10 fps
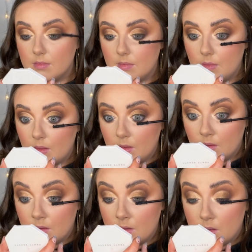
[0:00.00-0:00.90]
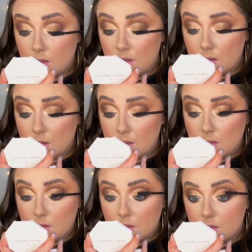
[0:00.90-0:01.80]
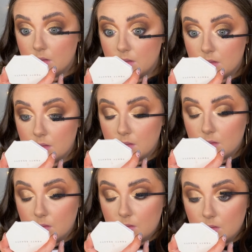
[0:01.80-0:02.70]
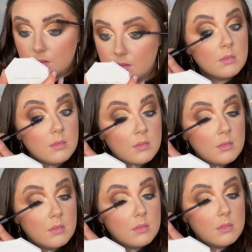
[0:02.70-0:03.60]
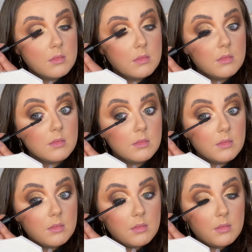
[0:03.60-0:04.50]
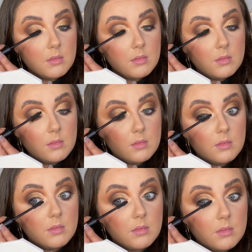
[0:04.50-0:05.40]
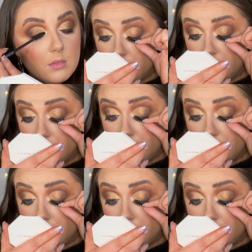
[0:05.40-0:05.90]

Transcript: Nothing is said.